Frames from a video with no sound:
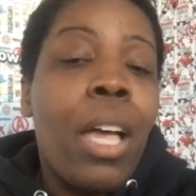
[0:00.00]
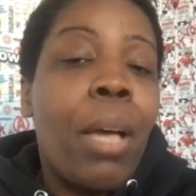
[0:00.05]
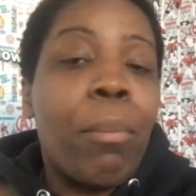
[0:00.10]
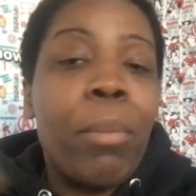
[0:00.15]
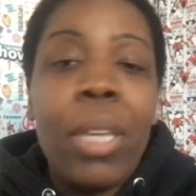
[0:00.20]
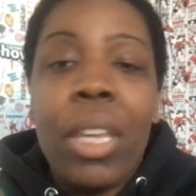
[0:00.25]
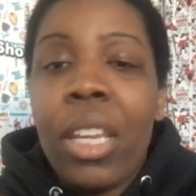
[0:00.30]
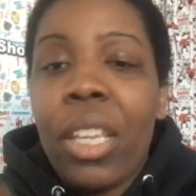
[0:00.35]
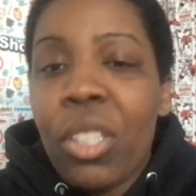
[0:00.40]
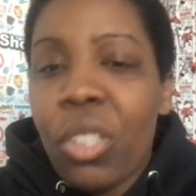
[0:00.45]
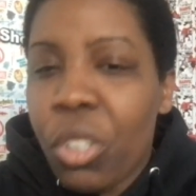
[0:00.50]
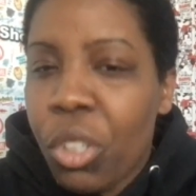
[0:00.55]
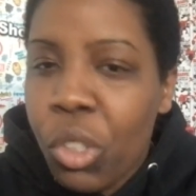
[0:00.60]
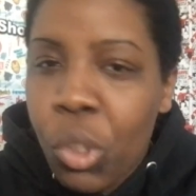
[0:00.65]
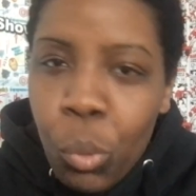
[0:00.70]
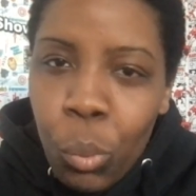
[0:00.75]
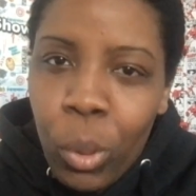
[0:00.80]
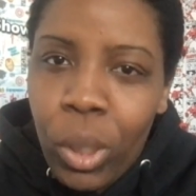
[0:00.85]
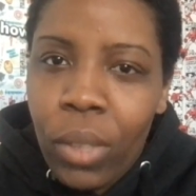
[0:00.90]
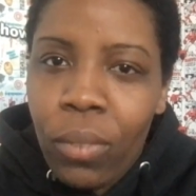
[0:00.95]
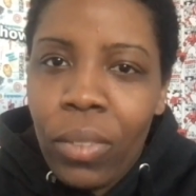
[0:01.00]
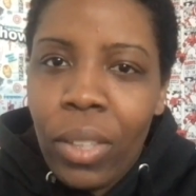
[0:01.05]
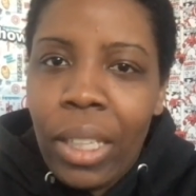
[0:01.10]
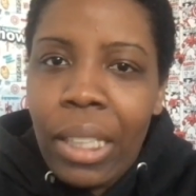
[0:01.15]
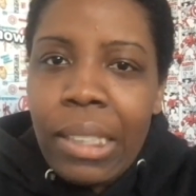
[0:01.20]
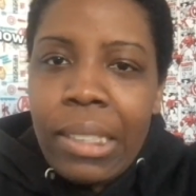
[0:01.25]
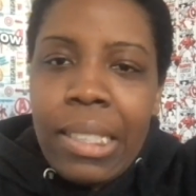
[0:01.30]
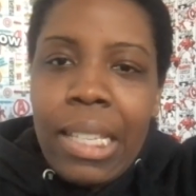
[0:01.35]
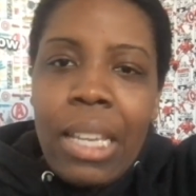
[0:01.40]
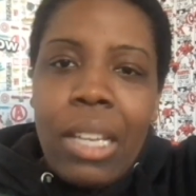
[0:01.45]
I'm getting into the swing of
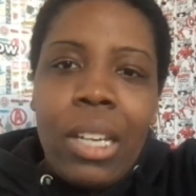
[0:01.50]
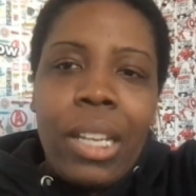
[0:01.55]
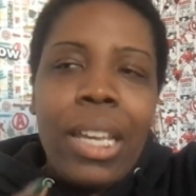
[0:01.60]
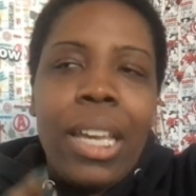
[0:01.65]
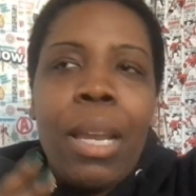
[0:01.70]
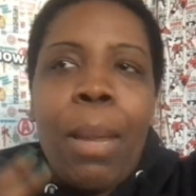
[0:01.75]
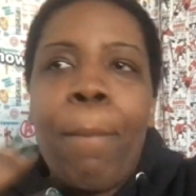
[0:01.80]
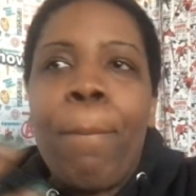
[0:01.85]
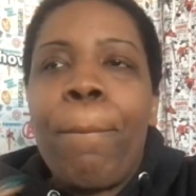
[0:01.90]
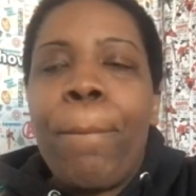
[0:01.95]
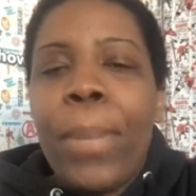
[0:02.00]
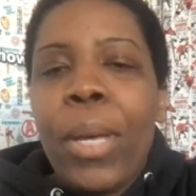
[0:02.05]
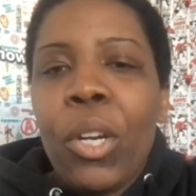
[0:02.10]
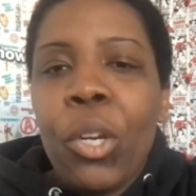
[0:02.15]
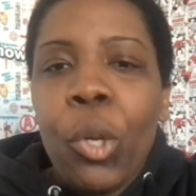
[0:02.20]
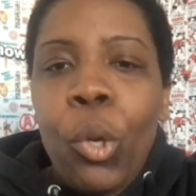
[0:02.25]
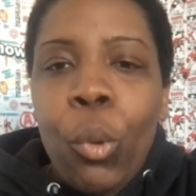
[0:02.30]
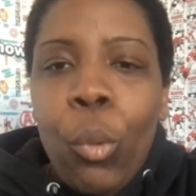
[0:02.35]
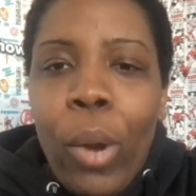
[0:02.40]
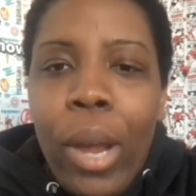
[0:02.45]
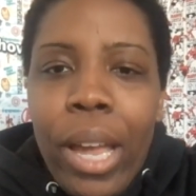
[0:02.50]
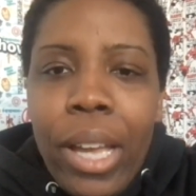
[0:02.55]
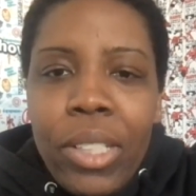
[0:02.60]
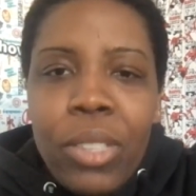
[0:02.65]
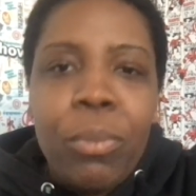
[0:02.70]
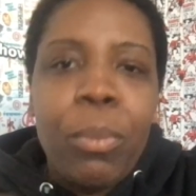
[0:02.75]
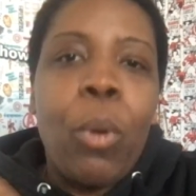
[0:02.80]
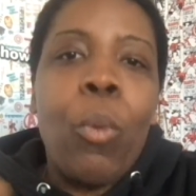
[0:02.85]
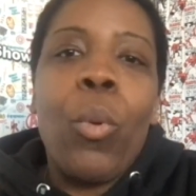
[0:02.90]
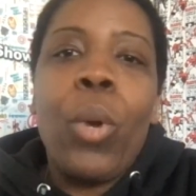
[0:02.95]
things now, and I got a better
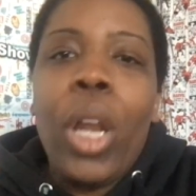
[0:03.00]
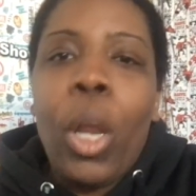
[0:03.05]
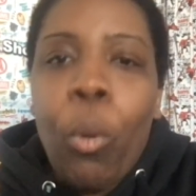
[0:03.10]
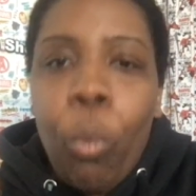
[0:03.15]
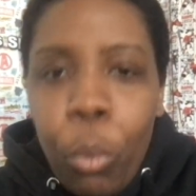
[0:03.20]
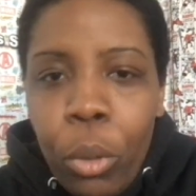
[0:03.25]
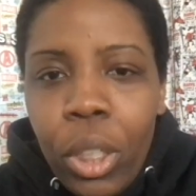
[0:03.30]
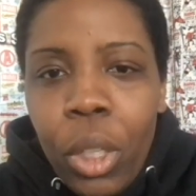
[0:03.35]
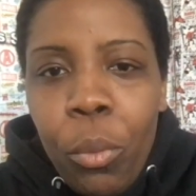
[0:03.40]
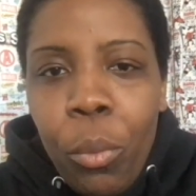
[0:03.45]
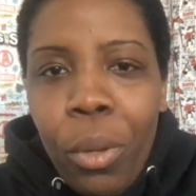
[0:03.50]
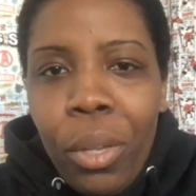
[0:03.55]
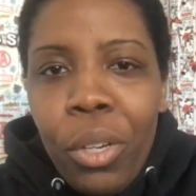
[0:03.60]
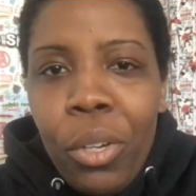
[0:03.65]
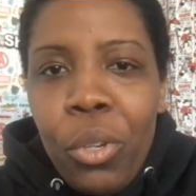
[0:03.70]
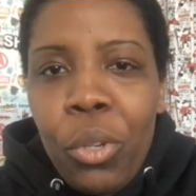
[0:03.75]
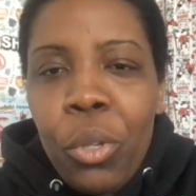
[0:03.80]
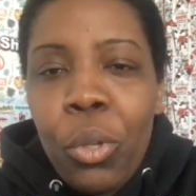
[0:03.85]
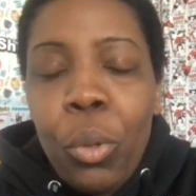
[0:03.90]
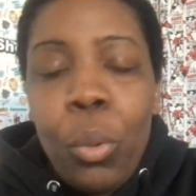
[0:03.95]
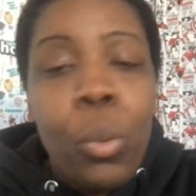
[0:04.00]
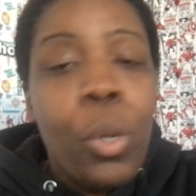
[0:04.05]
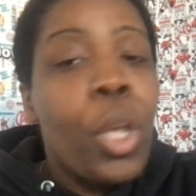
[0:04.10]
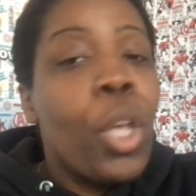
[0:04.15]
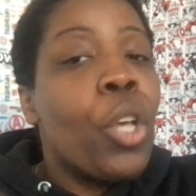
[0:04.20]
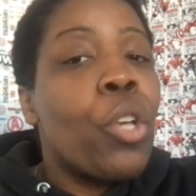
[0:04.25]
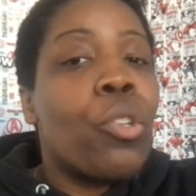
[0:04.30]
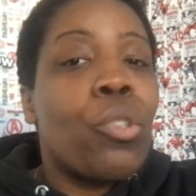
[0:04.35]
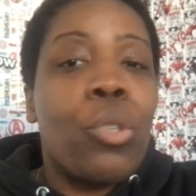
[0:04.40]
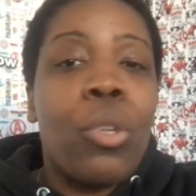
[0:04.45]
grasp on what I really want to do.
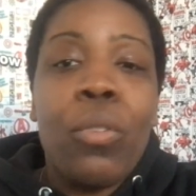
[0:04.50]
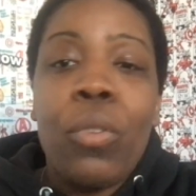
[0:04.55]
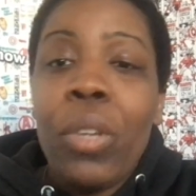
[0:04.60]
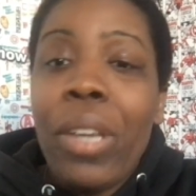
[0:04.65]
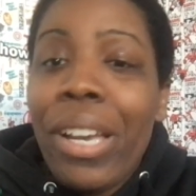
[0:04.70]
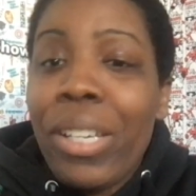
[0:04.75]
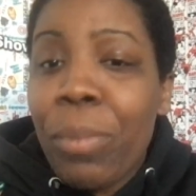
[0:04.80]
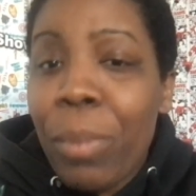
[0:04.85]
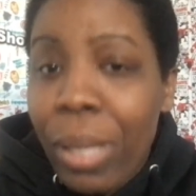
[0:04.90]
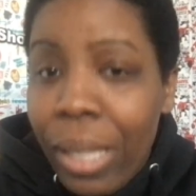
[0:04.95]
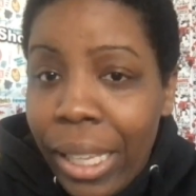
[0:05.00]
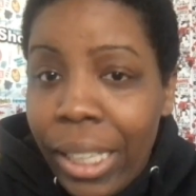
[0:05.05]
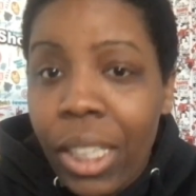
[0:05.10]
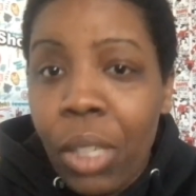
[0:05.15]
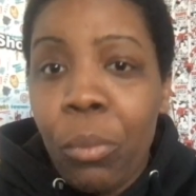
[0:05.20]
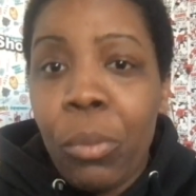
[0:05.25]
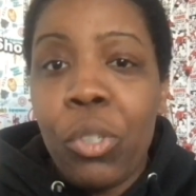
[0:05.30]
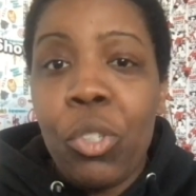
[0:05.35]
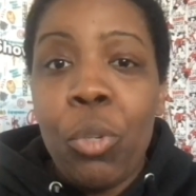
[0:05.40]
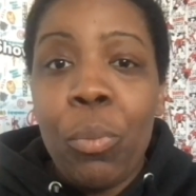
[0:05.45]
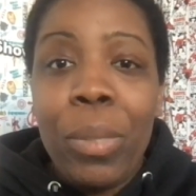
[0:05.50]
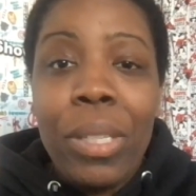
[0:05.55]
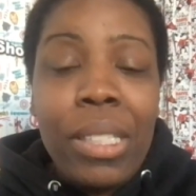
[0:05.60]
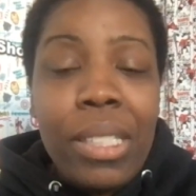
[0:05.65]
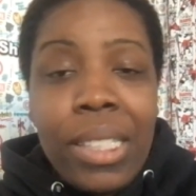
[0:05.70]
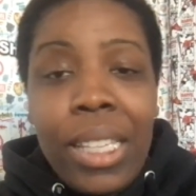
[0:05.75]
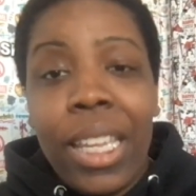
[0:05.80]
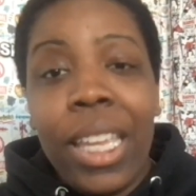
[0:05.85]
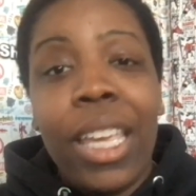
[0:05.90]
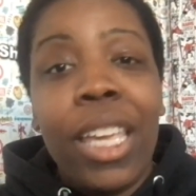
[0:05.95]
So if you guys been liking what you've been
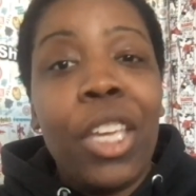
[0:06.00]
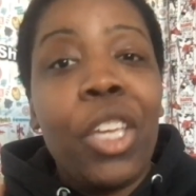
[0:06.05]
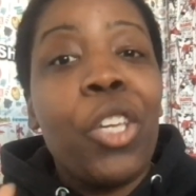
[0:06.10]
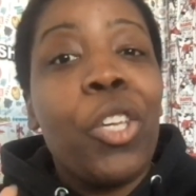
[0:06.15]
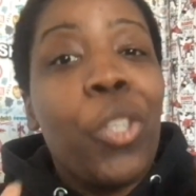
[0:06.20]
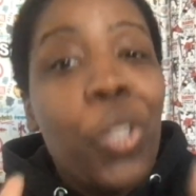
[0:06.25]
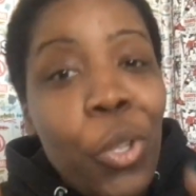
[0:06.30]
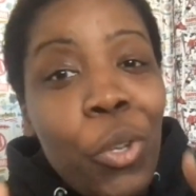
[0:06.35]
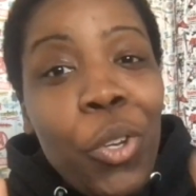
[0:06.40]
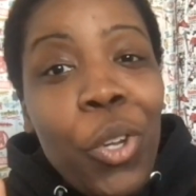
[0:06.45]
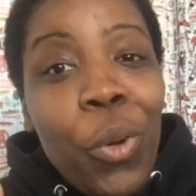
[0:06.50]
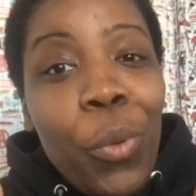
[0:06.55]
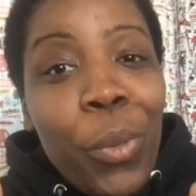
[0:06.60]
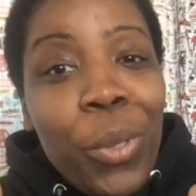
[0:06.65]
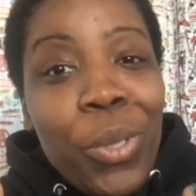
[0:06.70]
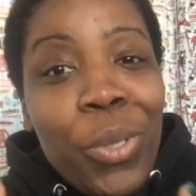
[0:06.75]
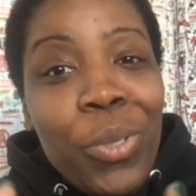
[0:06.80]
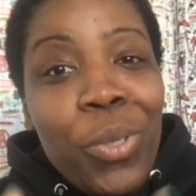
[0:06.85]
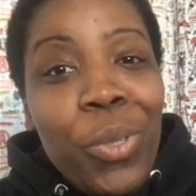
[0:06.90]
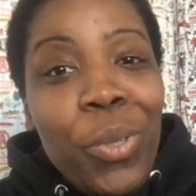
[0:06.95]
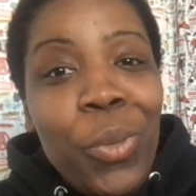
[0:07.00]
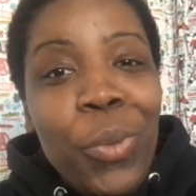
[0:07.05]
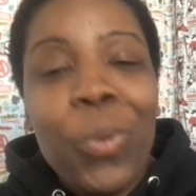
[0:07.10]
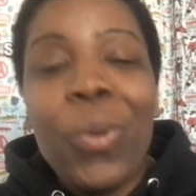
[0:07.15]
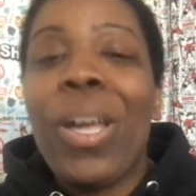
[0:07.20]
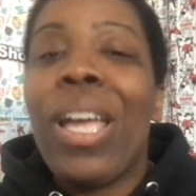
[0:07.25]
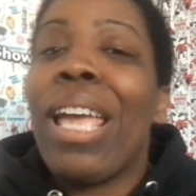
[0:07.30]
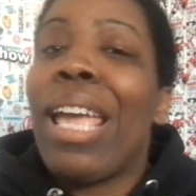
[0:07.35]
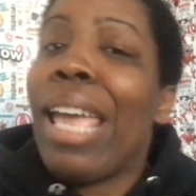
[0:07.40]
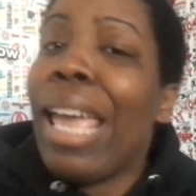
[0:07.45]
seeing, you know what to
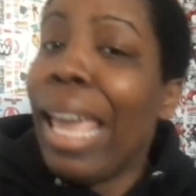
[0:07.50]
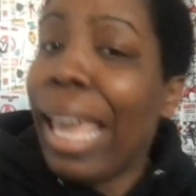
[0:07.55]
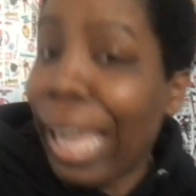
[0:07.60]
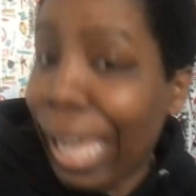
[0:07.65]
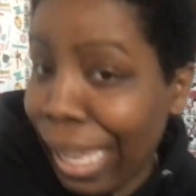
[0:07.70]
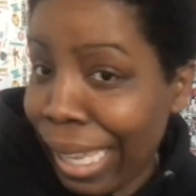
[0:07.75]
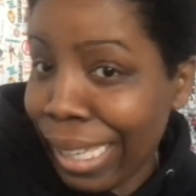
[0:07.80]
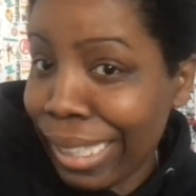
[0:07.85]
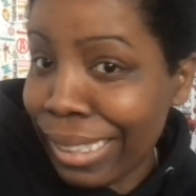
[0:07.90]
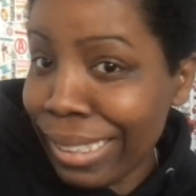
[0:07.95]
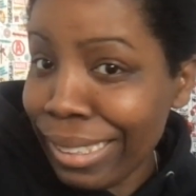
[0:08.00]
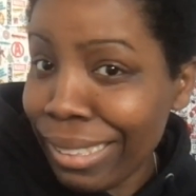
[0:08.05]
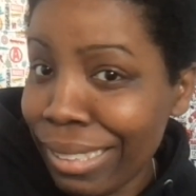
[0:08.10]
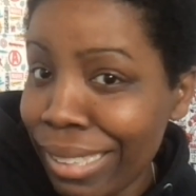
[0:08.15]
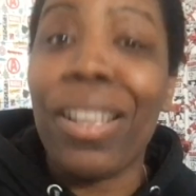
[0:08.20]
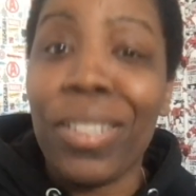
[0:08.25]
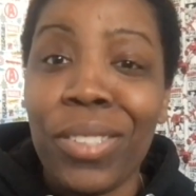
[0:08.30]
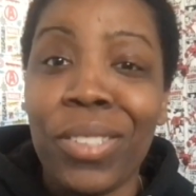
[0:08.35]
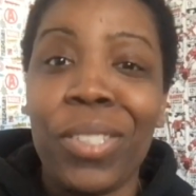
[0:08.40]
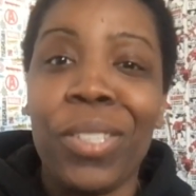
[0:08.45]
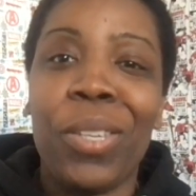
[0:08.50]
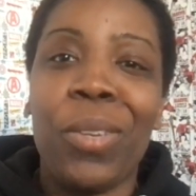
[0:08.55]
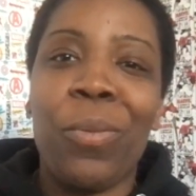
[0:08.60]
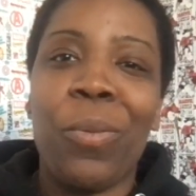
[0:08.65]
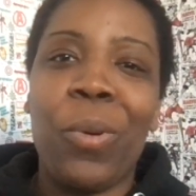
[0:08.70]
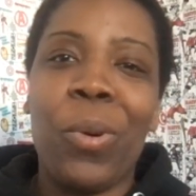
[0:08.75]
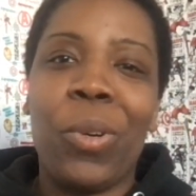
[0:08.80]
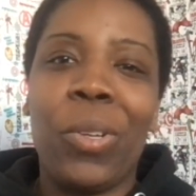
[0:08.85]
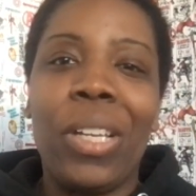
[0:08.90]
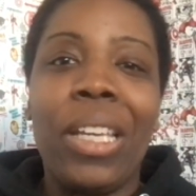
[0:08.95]
do, and I'll see
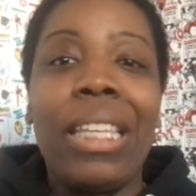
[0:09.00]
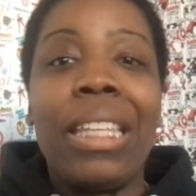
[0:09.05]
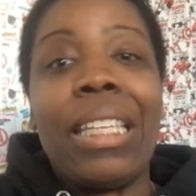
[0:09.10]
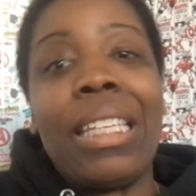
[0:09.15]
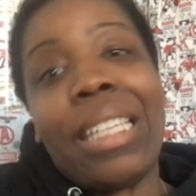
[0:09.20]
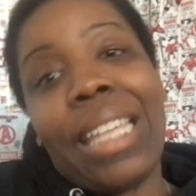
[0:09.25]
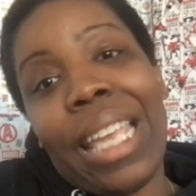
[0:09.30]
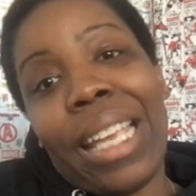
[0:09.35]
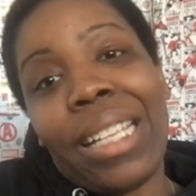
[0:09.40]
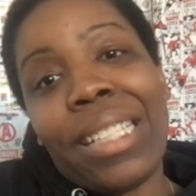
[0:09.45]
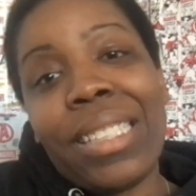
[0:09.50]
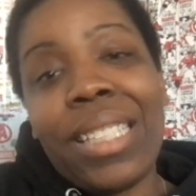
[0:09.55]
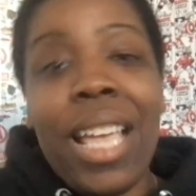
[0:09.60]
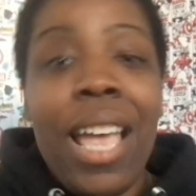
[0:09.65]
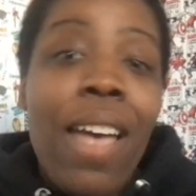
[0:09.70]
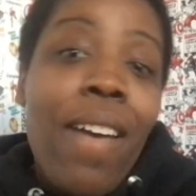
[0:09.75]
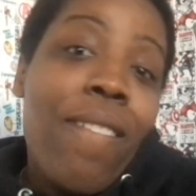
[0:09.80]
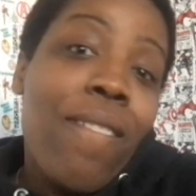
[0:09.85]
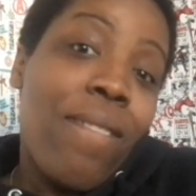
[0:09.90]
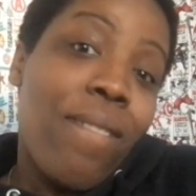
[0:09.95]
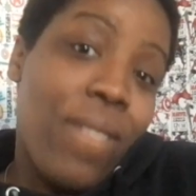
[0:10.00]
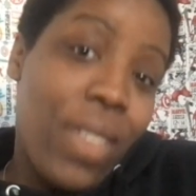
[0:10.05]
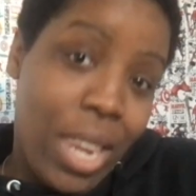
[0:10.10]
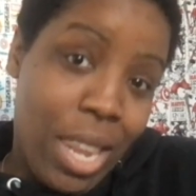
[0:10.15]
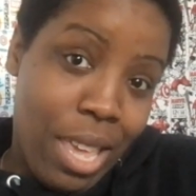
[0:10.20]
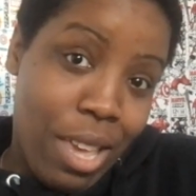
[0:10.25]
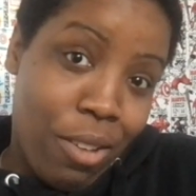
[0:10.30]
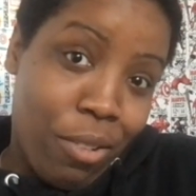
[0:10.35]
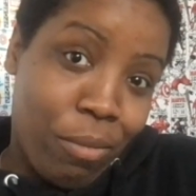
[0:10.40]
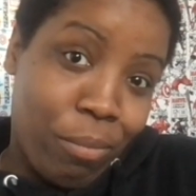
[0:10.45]
you all in the next
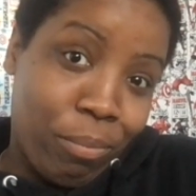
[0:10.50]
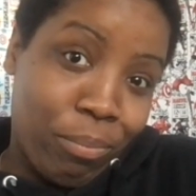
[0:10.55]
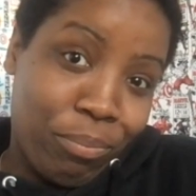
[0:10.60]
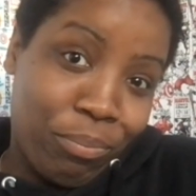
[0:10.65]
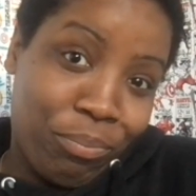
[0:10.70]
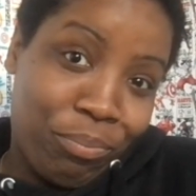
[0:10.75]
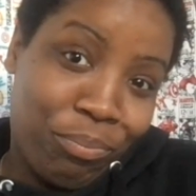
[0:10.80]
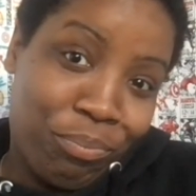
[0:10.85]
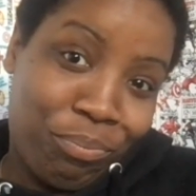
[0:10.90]
video.